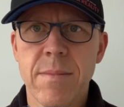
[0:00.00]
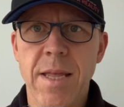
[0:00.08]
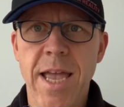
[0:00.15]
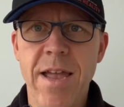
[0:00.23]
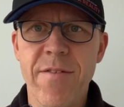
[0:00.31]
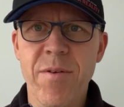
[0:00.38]

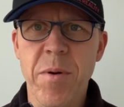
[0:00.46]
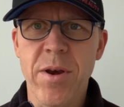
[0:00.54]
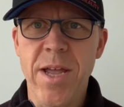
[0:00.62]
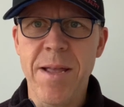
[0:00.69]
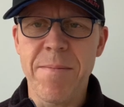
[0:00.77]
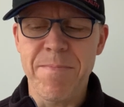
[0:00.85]
Hey
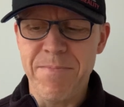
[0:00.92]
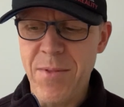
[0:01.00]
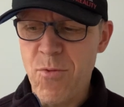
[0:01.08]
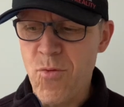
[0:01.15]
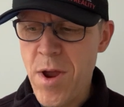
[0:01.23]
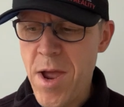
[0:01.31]
everybody.
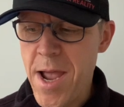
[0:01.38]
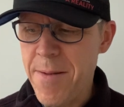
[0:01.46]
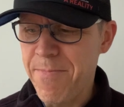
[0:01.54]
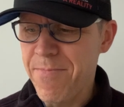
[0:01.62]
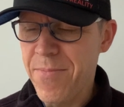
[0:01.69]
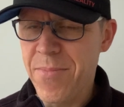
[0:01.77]

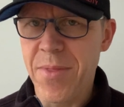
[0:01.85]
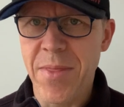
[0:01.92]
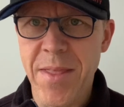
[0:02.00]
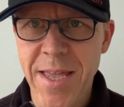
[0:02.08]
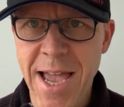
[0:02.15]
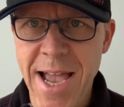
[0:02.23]
Right,
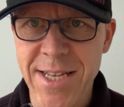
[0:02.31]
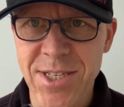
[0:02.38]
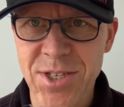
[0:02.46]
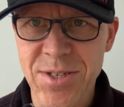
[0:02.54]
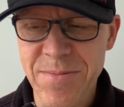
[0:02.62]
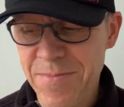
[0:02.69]

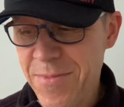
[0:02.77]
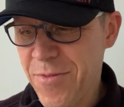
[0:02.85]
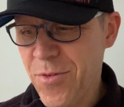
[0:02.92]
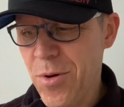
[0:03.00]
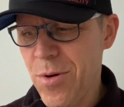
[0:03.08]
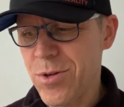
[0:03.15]
yes,
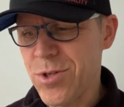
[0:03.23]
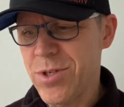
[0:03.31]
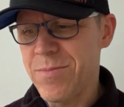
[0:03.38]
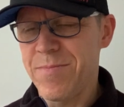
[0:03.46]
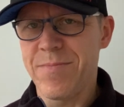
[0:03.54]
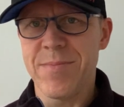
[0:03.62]
of
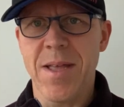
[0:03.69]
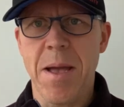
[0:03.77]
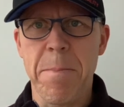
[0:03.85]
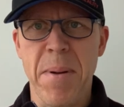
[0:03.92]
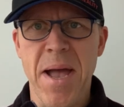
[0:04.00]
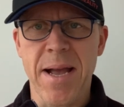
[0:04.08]
course.
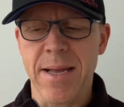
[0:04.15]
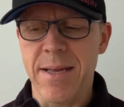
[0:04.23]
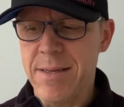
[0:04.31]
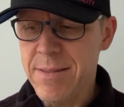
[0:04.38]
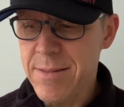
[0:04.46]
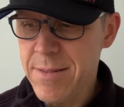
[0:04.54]
I'm back
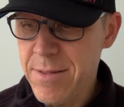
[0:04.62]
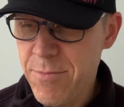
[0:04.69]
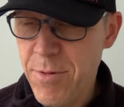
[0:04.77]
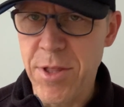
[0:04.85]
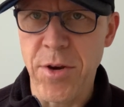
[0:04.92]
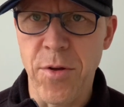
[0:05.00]

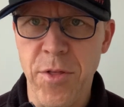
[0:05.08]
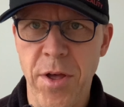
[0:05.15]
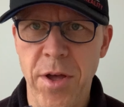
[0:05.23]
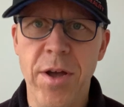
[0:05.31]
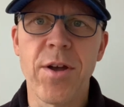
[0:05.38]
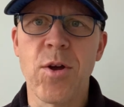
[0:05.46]
with
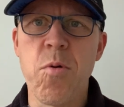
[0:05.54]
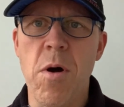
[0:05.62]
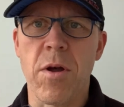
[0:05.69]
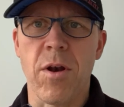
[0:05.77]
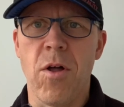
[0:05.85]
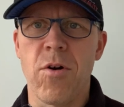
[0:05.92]
another
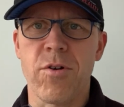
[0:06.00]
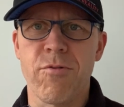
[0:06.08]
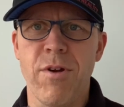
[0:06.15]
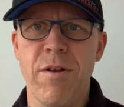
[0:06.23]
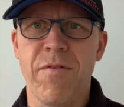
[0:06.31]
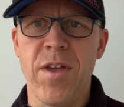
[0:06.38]
QUADLOCK
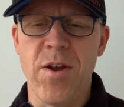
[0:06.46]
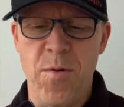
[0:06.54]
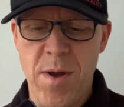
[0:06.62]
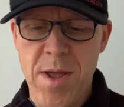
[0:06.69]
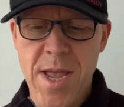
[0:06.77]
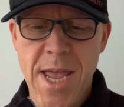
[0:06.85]

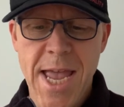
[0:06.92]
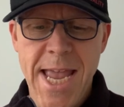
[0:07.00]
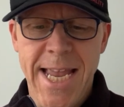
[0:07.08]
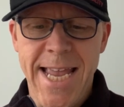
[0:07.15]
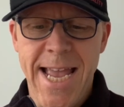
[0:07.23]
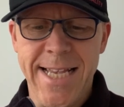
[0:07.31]
review.
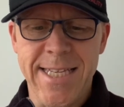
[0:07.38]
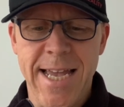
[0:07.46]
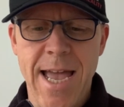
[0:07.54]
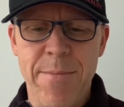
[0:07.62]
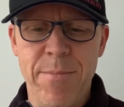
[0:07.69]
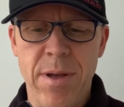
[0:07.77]
Yes, I
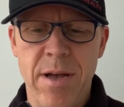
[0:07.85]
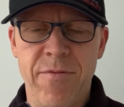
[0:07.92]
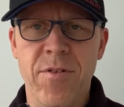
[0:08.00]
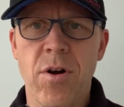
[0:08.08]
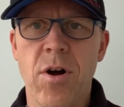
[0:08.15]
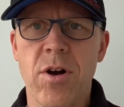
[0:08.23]
am,
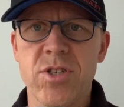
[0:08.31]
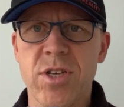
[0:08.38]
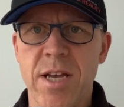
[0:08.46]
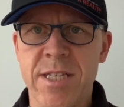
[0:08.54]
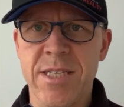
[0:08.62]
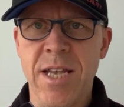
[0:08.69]
of
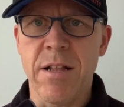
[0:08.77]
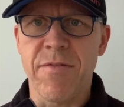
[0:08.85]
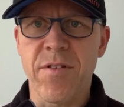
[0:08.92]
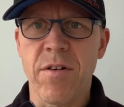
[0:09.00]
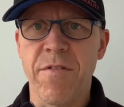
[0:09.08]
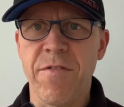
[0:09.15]
course, a
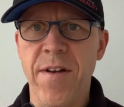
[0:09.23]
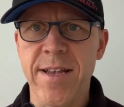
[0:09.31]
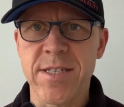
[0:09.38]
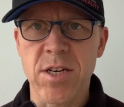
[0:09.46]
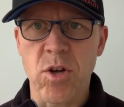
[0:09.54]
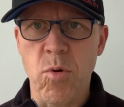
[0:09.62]

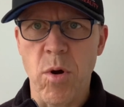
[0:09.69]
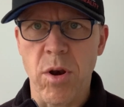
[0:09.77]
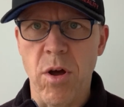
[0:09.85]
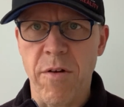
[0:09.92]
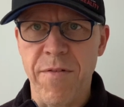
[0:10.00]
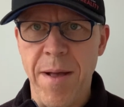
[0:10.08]
self-confessed
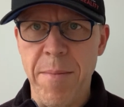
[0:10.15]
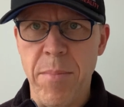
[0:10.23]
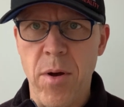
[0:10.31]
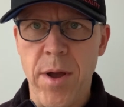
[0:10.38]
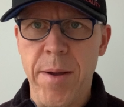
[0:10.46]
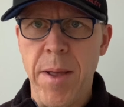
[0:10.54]
QUADLOCK
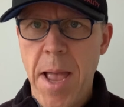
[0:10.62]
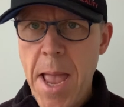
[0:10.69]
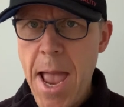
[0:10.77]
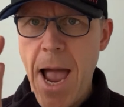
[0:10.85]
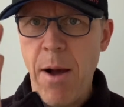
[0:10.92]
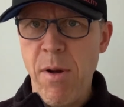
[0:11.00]
fanboy.
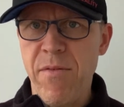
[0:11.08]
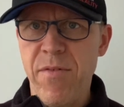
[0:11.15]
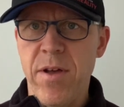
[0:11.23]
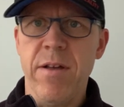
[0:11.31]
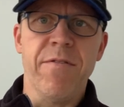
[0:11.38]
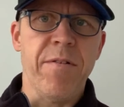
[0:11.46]

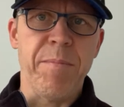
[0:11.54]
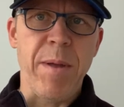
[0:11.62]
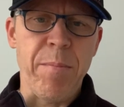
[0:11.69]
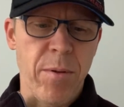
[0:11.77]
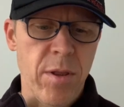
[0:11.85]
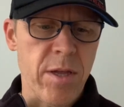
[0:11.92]
However, for
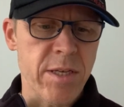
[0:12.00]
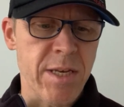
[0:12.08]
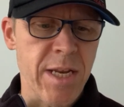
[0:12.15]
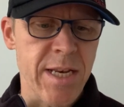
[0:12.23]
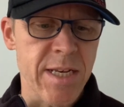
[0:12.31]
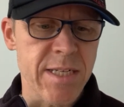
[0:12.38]
people that
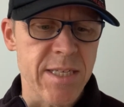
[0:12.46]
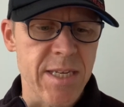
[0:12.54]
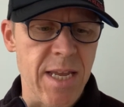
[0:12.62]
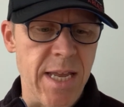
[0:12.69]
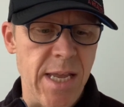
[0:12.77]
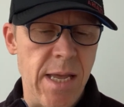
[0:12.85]
didn't
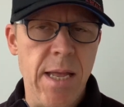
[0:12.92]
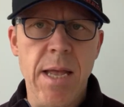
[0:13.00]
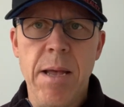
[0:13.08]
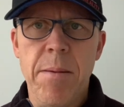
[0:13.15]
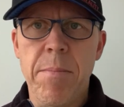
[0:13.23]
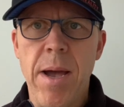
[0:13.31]
see
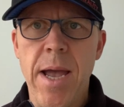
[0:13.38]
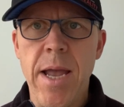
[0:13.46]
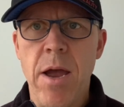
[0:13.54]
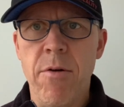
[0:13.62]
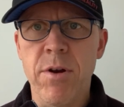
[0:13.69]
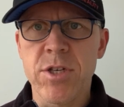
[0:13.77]
my
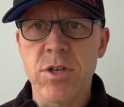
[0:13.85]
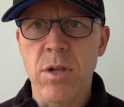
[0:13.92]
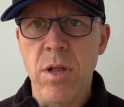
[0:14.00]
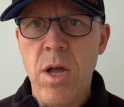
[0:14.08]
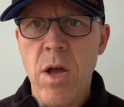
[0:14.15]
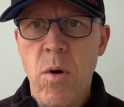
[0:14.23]

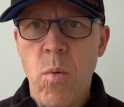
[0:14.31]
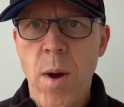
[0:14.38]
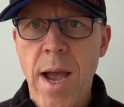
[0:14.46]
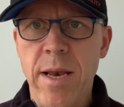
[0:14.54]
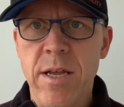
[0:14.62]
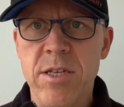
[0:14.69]
original
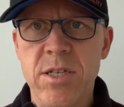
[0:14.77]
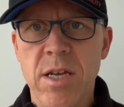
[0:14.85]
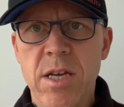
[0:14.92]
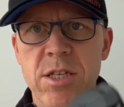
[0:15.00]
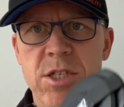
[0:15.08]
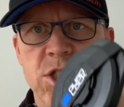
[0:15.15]

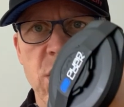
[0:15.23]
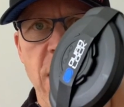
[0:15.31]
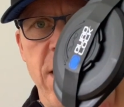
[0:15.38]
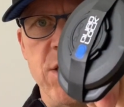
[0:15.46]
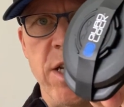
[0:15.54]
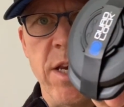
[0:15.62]
wireless
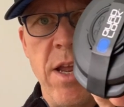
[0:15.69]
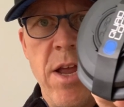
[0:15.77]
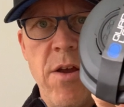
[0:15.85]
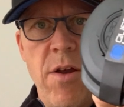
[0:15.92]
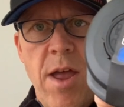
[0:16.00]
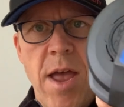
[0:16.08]

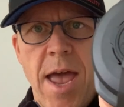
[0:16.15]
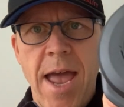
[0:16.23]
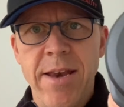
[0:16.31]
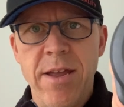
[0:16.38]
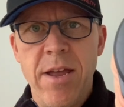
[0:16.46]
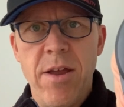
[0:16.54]
charging
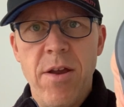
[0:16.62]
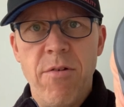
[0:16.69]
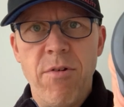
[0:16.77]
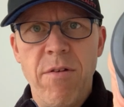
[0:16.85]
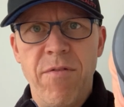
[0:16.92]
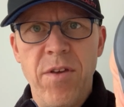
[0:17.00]
head
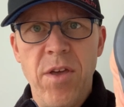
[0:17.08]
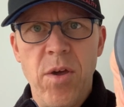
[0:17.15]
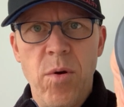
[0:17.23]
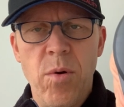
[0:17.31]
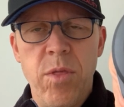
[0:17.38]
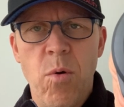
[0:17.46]

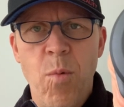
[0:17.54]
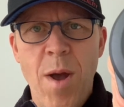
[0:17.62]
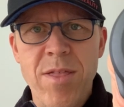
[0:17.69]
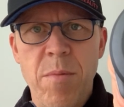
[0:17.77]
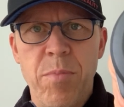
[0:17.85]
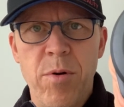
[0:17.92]
review, the
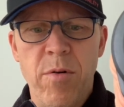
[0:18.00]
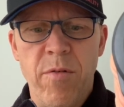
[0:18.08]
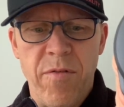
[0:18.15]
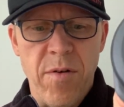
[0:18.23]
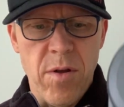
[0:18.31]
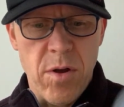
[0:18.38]

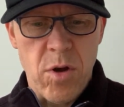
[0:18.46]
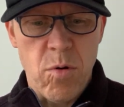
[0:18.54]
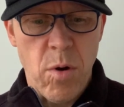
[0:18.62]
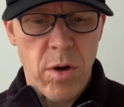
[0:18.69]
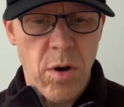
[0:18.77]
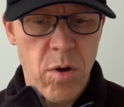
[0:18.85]
Weatherproof
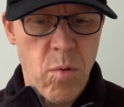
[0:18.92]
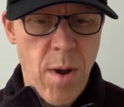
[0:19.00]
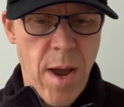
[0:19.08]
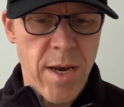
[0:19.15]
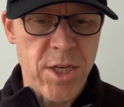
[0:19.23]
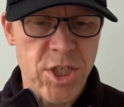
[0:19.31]
QUADLOCK
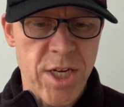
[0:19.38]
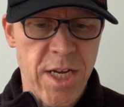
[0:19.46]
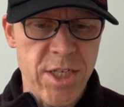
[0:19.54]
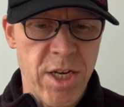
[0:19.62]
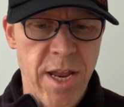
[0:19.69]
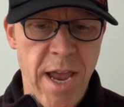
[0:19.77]
wireless
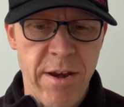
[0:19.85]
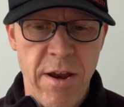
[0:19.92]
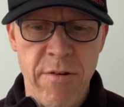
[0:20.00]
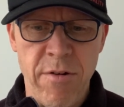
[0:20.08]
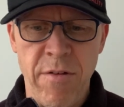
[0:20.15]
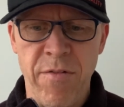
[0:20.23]
charging
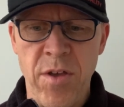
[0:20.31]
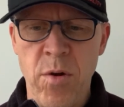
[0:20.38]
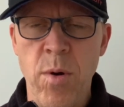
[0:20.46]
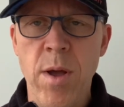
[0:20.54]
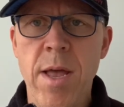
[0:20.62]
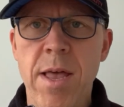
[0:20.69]
head
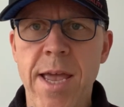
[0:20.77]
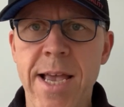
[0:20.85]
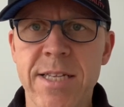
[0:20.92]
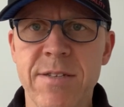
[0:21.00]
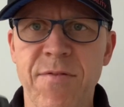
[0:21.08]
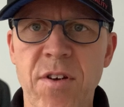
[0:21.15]
review,
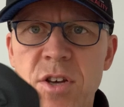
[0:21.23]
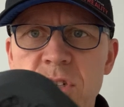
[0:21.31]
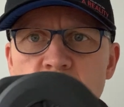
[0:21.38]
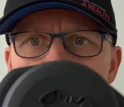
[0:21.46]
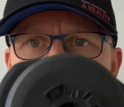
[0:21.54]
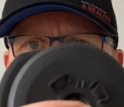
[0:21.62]
here's version